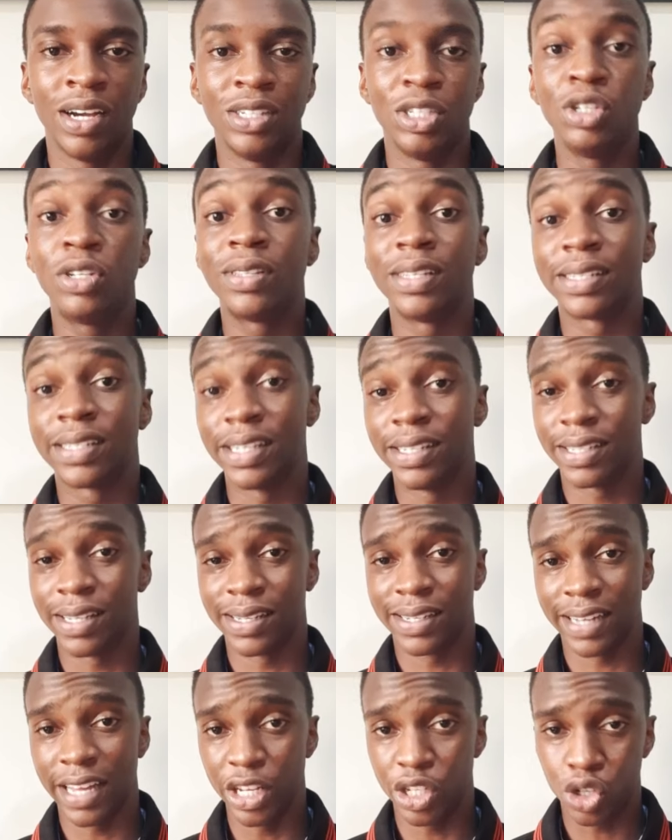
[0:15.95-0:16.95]
Due to the
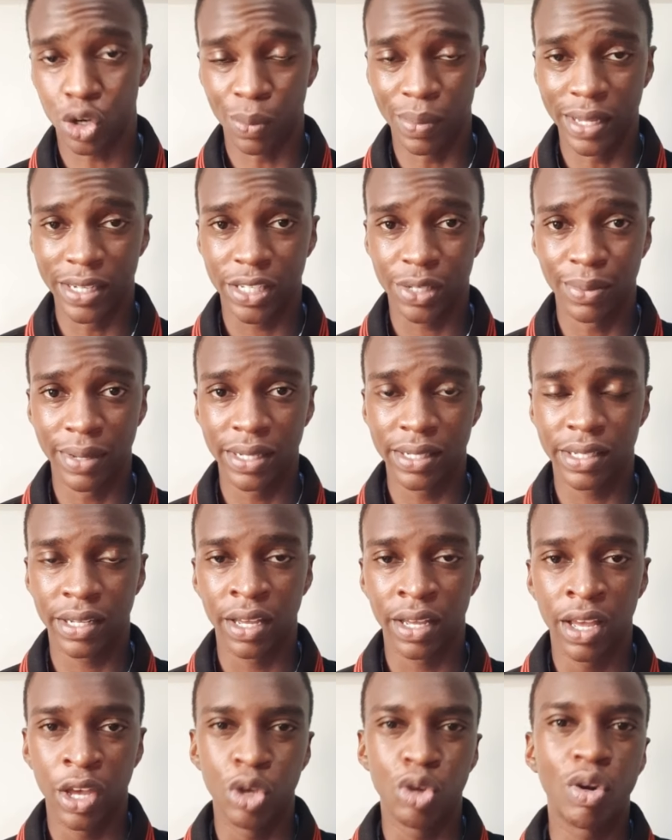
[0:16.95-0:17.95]
season's late commencement,
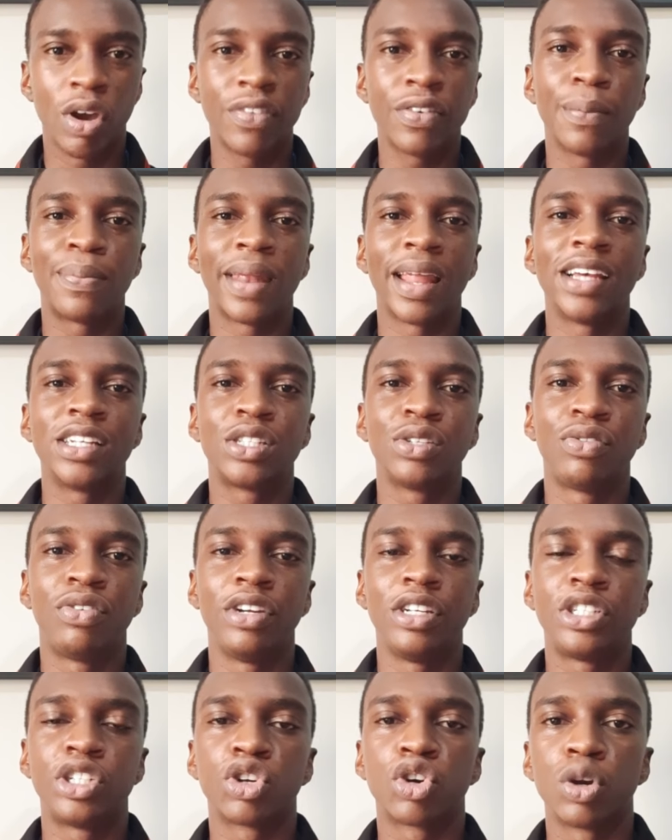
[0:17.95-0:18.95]
UEFA plans to
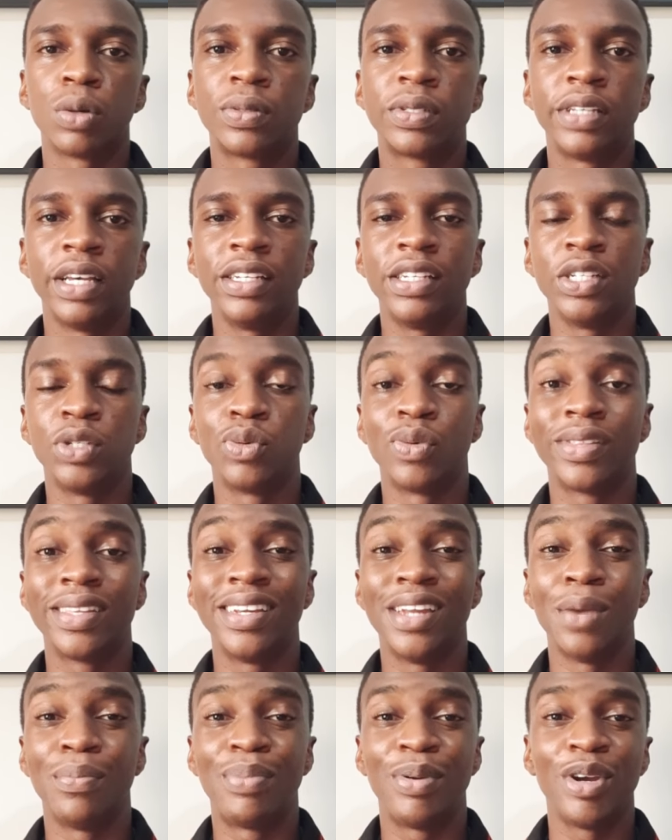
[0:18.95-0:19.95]
finish the group stages
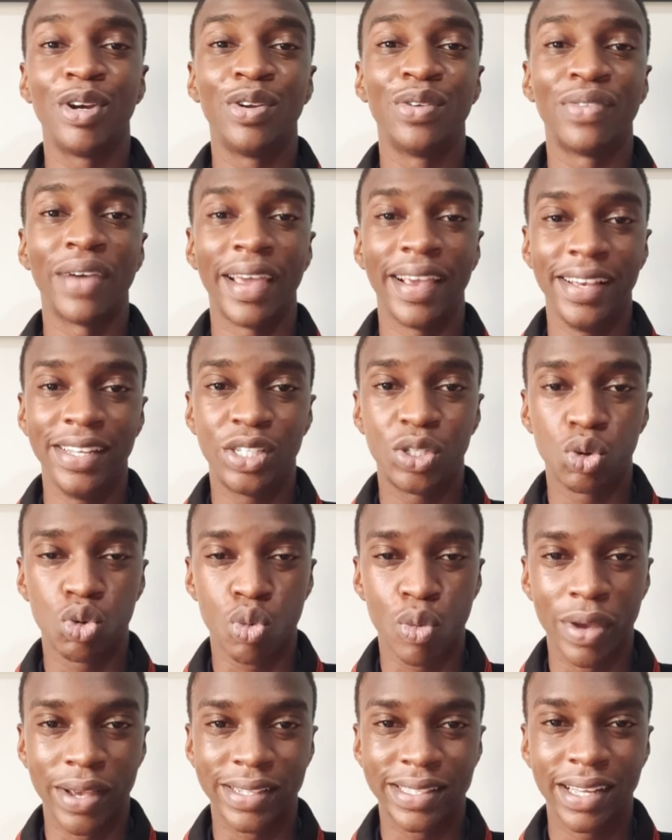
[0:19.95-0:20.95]
within a period of 8
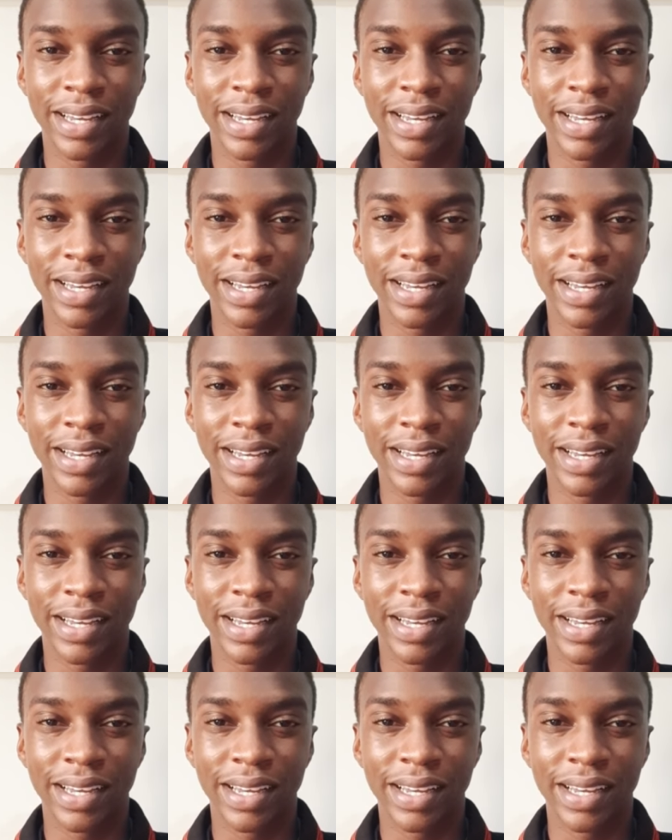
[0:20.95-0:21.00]
weeks.